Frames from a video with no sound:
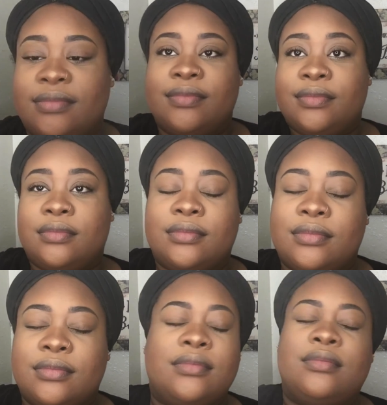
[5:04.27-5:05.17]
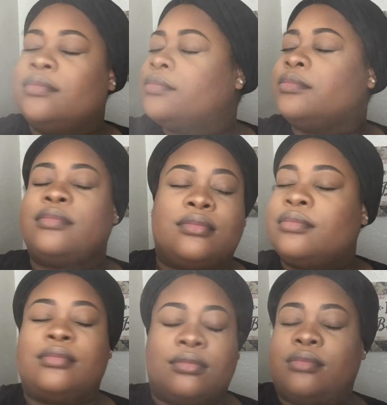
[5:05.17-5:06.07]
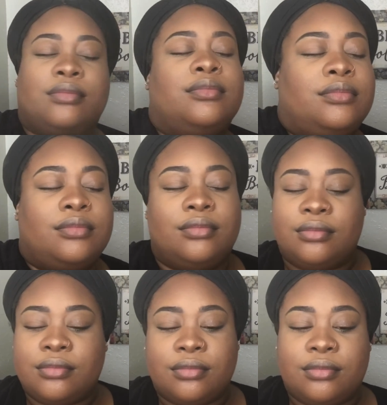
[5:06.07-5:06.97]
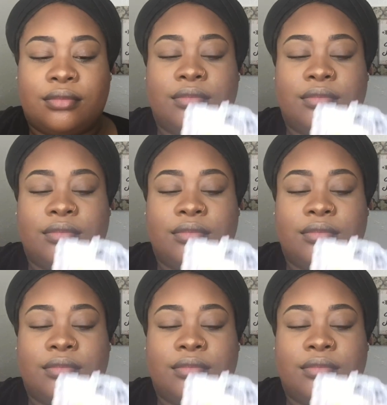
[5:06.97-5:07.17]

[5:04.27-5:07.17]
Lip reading: highlight, the contour, all of that. The setting